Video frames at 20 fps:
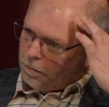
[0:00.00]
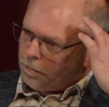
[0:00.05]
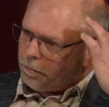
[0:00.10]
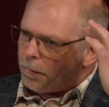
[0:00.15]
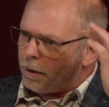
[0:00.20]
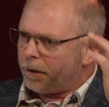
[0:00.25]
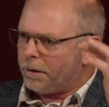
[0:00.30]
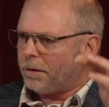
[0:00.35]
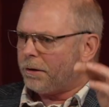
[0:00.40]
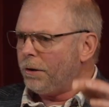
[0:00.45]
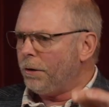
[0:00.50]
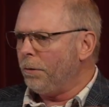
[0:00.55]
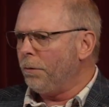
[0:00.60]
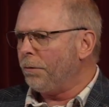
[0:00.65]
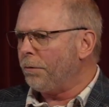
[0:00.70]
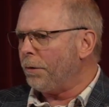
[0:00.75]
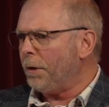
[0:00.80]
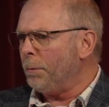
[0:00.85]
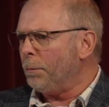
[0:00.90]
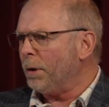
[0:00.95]
But two or
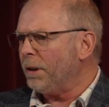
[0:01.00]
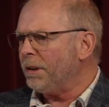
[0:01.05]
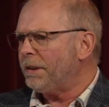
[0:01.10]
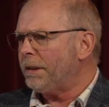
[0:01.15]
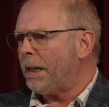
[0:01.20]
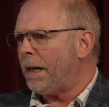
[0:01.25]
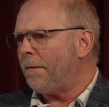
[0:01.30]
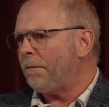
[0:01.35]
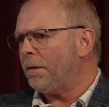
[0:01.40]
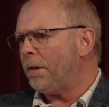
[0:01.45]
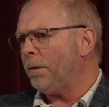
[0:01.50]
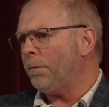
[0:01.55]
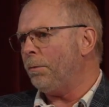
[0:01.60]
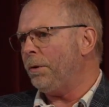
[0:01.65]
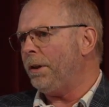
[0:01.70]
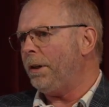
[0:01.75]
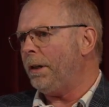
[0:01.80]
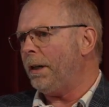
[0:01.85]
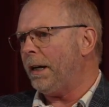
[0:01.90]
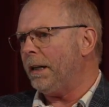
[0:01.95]
three months after
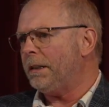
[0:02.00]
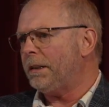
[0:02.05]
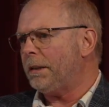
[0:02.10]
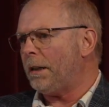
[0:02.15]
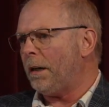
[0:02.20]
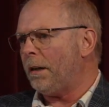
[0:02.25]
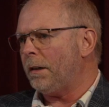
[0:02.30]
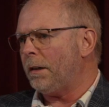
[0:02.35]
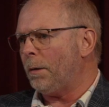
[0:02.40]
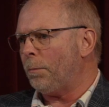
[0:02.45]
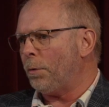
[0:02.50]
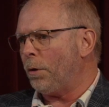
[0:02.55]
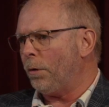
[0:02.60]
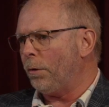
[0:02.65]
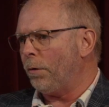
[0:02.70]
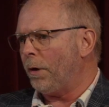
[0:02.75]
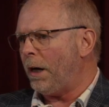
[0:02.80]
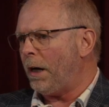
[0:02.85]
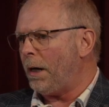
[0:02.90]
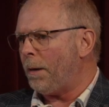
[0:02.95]
we had started our
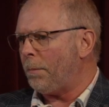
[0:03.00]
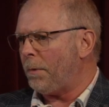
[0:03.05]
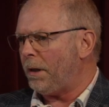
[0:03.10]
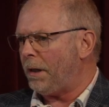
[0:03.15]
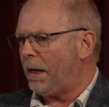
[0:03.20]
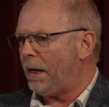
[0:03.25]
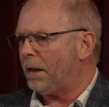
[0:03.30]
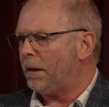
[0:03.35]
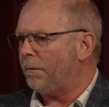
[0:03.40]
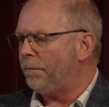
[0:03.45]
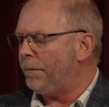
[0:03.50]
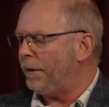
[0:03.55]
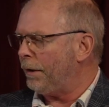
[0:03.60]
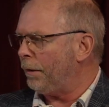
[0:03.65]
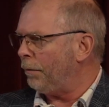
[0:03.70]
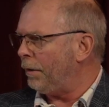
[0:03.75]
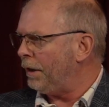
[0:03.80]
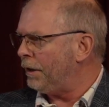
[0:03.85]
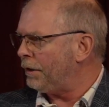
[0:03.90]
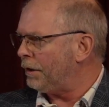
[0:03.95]
program and had
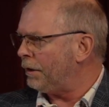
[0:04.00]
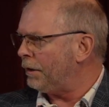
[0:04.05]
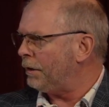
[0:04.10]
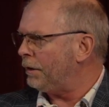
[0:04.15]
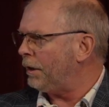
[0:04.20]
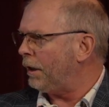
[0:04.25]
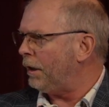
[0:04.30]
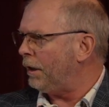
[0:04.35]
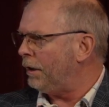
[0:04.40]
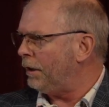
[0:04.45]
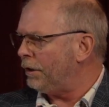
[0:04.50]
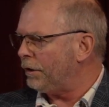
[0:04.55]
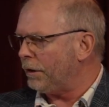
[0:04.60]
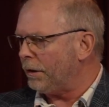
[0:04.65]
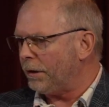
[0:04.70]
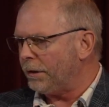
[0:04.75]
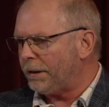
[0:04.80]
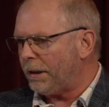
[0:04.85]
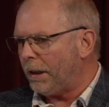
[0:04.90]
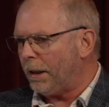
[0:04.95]
configurations and initial
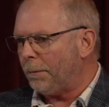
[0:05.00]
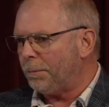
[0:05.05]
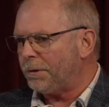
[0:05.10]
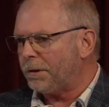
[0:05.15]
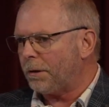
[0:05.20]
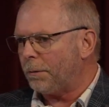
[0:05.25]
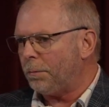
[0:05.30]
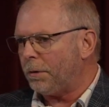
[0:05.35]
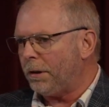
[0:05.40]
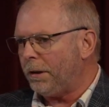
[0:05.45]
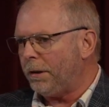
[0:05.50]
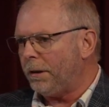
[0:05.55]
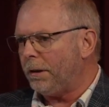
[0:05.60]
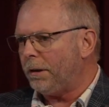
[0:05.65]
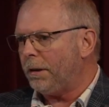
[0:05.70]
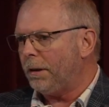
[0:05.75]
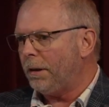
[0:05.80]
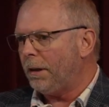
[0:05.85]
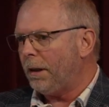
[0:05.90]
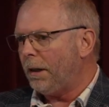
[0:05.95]
setups
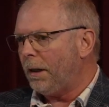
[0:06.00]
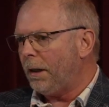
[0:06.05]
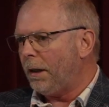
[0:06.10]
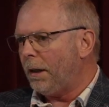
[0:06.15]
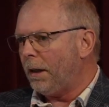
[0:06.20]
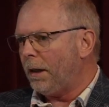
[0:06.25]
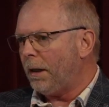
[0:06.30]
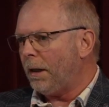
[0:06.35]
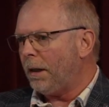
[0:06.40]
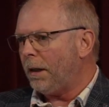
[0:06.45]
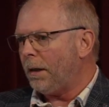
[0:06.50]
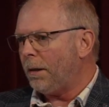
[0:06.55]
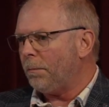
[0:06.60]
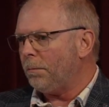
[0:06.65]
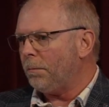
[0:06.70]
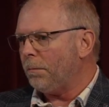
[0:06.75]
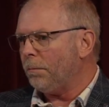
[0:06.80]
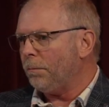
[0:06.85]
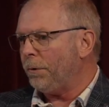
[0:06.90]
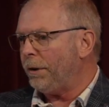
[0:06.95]
completed,
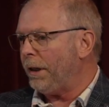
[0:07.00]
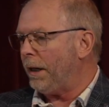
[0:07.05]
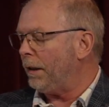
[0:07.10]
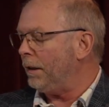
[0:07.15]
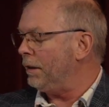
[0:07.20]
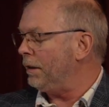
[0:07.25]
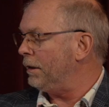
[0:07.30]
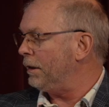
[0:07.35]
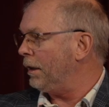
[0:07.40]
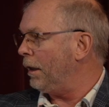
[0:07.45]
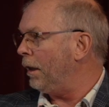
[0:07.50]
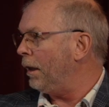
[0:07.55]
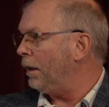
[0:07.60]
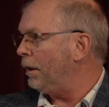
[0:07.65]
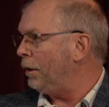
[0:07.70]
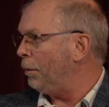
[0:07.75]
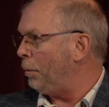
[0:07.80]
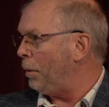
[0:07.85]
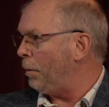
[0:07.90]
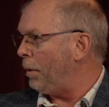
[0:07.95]
um, we had to decide
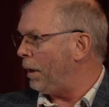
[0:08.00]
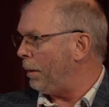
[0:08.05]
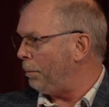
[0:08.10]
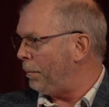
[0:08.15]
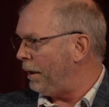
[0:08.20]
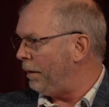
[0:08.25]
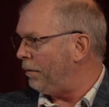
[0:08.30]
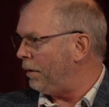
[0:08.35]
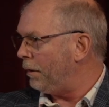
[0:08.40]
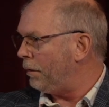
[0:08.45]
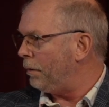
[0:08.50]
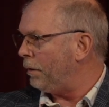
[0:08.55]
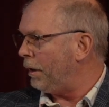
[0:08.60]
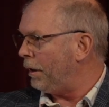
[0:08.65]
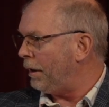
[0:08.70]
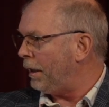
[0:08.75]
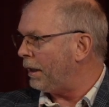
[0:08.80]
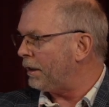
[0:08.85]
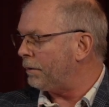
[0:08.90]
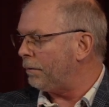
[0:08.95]
do we want to pivot to
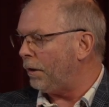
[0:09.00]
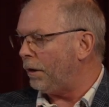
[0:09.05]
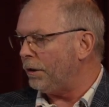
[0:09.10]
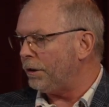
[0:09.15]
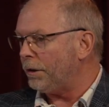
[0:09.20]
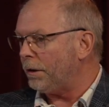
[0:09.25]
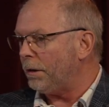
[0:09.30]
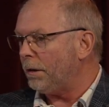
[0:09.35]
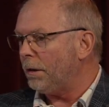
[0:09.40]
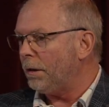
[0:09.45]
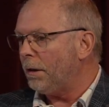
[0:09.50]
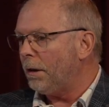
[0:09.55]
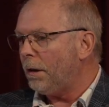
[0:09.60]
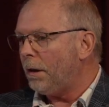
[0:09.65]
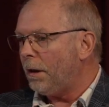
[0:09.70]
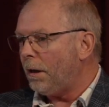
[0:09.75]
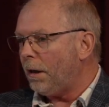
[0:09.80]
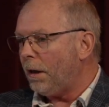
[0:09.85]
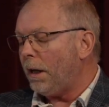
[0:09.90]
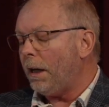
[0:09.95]
the next version?
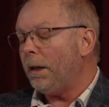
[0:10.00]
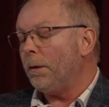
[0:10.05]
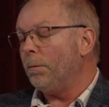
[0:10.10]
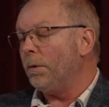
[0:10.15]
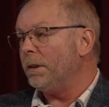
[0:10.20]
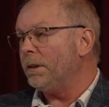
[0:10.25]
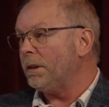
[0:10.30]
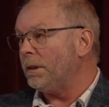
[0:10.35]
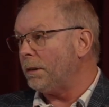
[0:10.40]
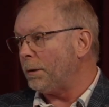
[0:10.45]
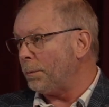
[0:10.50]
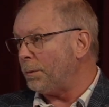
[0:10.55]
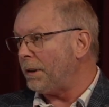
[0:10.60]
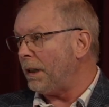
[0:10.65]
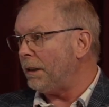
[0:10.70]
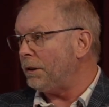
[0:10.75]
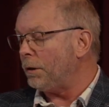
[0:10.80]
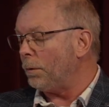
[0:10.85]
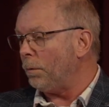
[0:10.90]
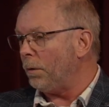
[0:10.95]
And it was a
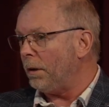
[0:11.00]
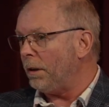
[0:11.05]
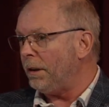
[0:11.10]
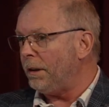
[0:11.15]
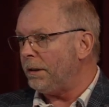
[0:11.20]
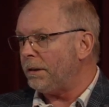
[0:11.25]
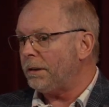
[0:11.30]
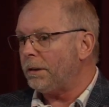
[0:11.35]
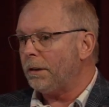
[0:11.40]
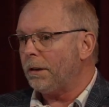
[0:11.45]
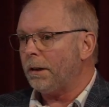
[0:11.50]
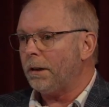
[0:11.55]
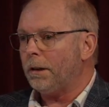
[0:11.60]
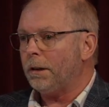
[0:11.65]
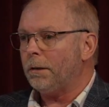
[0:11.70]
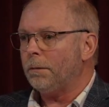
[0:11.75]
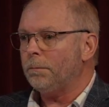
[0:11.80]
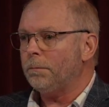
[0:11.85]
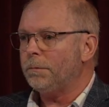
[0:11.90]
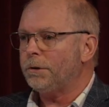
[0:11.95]
substantial release.
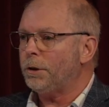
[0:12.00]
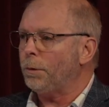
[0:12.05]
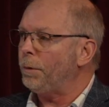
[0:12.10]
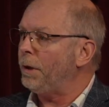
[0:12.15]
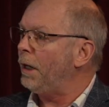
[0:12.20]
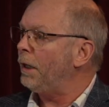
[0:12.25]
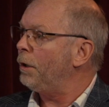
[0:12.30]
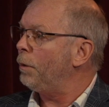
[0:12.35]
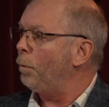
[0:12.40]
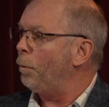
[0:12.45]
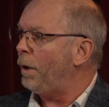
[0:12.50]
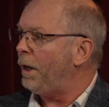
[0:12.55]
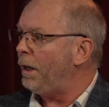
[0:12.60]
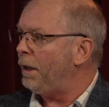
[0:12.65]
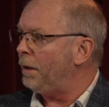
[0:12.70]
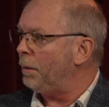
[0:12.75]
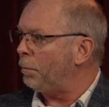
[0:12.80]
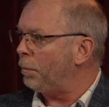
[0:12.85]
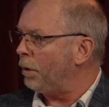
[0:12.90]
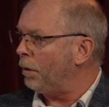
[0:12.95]
Um, so we had to
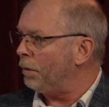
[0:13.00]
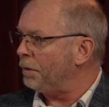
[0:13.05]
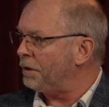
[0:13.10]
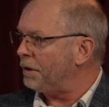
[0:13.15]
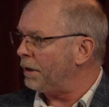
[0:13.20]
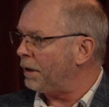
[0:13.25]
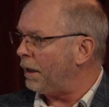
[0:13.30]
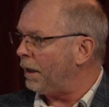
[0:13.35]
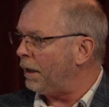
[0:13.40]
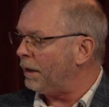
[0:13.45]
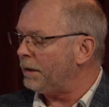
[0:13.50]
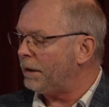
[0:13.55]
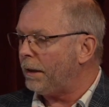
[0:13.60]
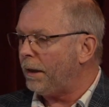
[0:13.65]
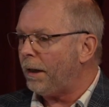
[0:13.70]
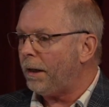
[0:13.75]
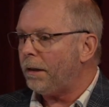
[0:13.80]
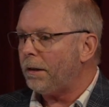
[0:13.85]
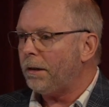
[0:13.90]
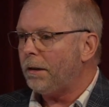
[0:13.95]
weigh the pros and the cons of
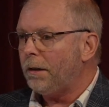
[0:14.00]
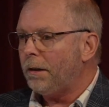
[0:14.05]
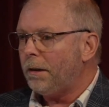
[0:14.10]
that.